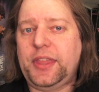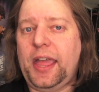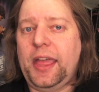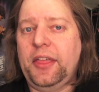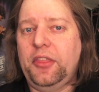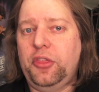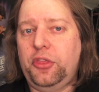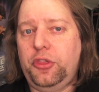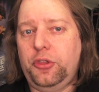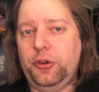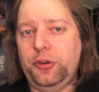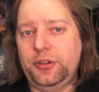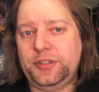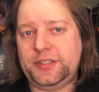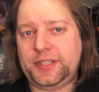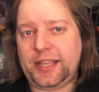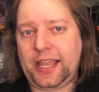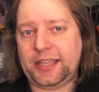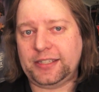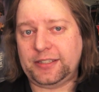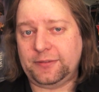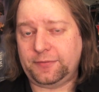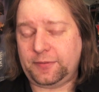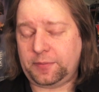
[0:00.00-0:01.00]
that
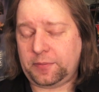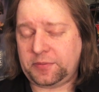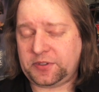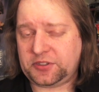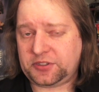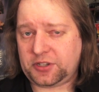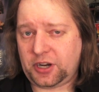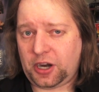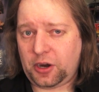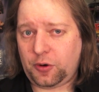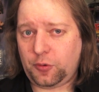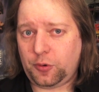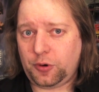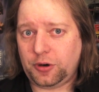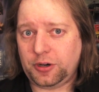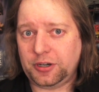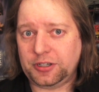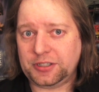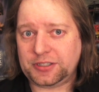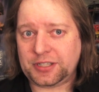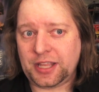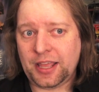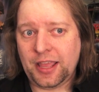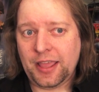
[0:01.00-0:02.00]
enthusiasm from Star
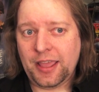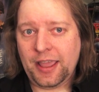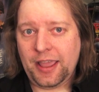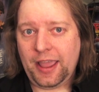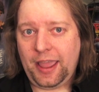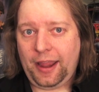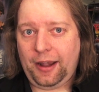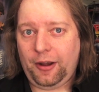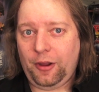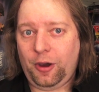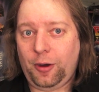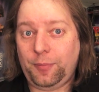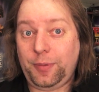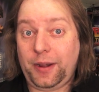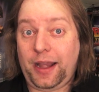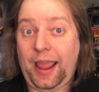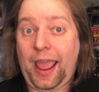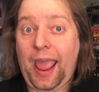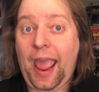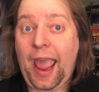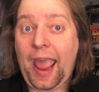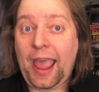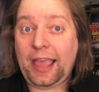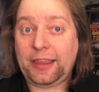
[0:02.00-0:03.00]
Wars, and I hope it
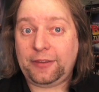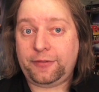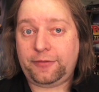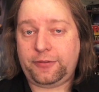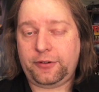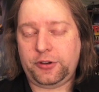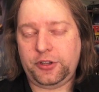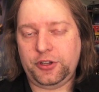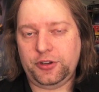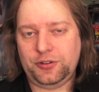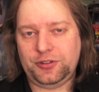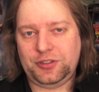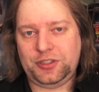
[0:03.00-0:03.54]
has for you